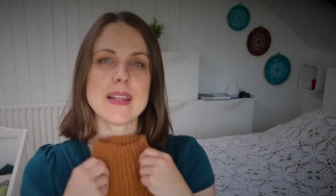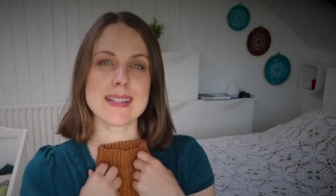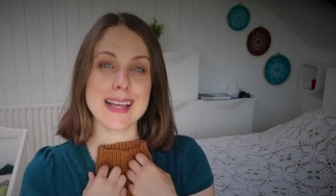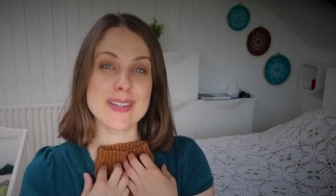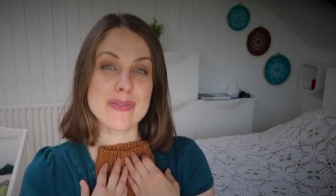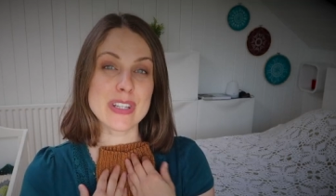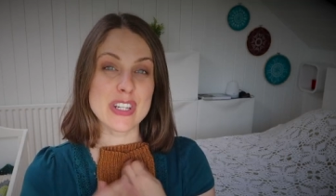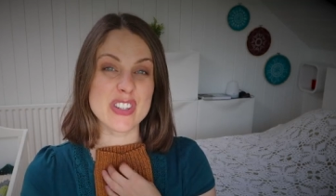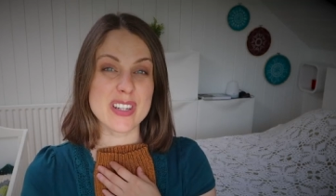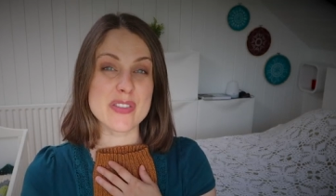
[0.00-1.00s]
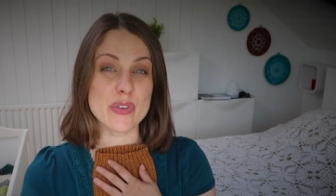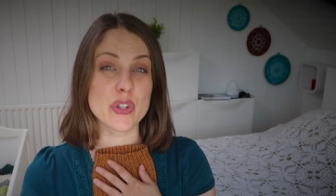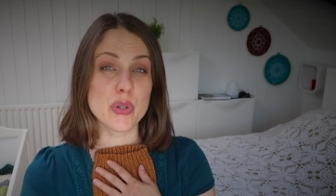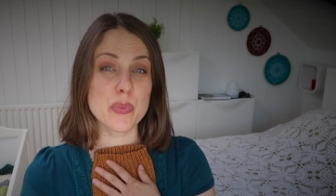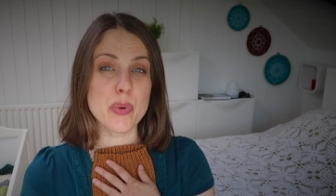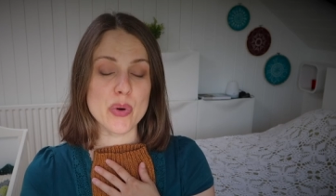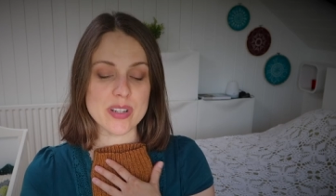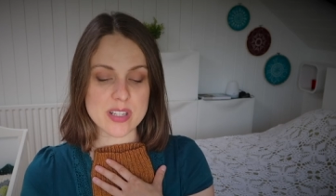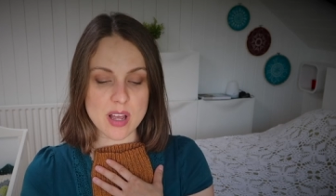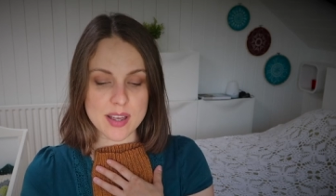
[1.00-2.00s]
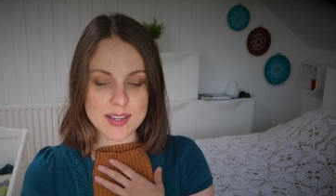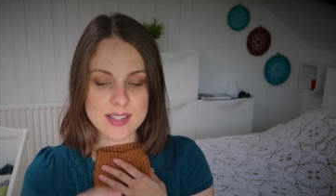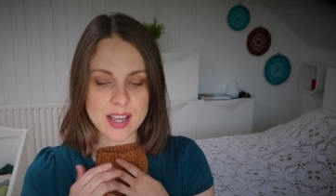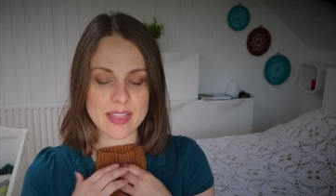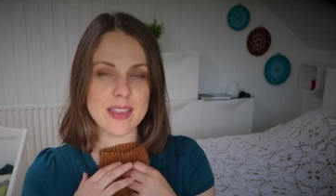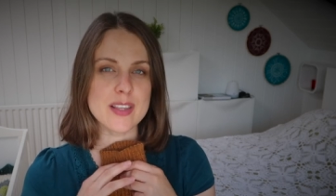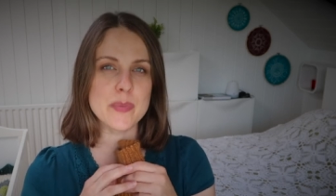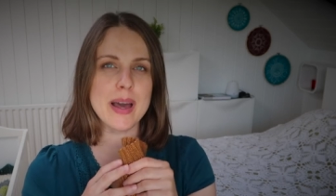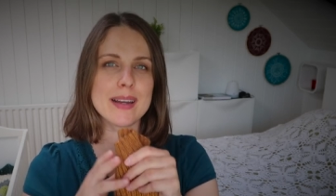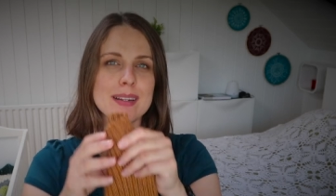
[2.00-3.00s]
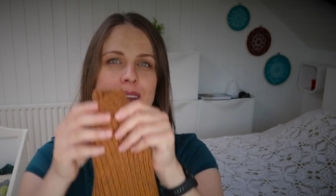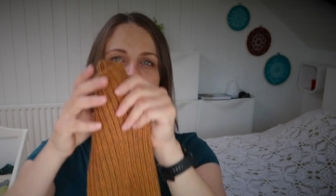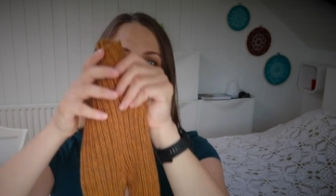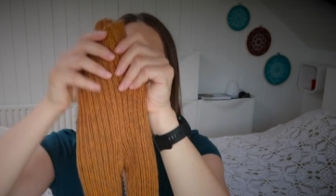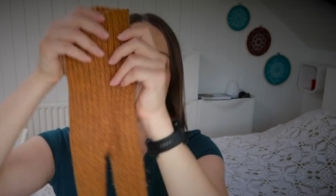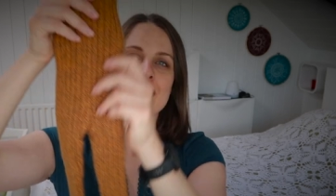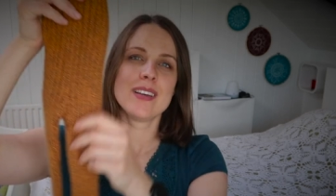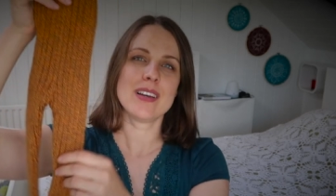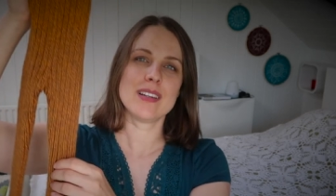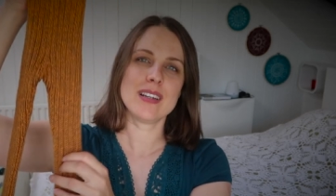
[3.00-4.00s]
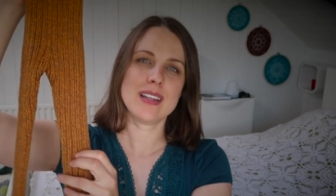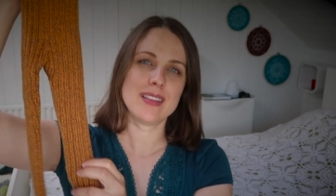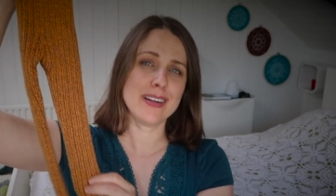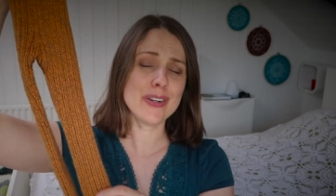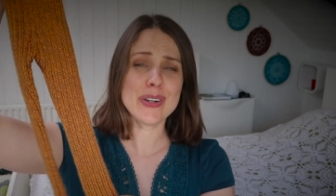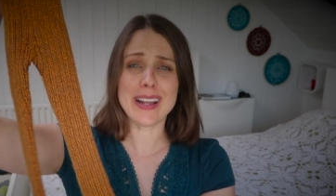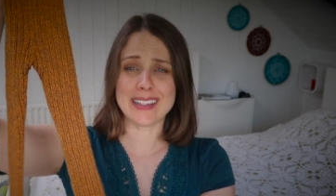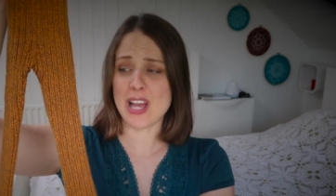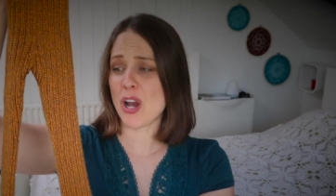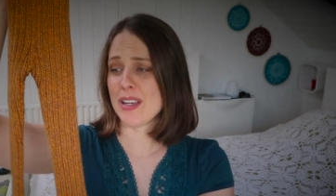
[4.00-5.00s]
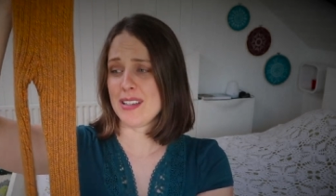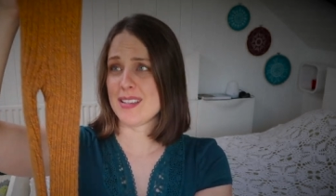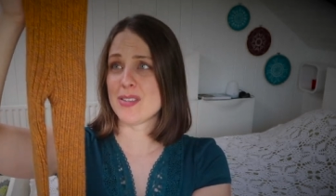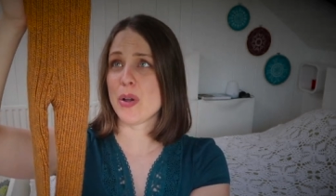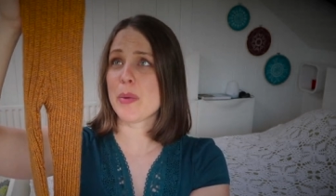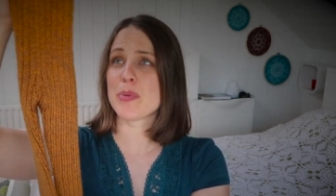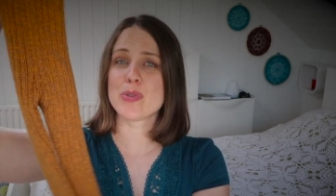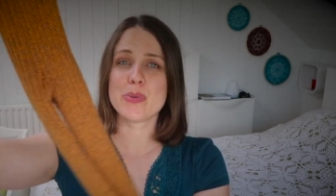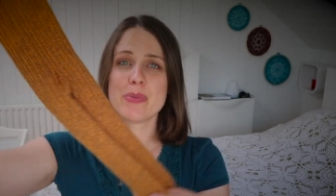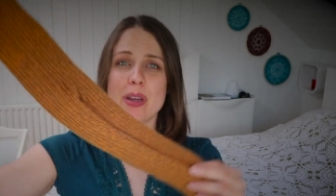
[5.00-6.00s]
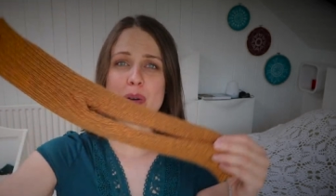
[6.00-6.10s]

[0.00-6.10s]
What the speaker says: It says over here that's for newborn size, I think, this pattern. They look like ties, so I presume they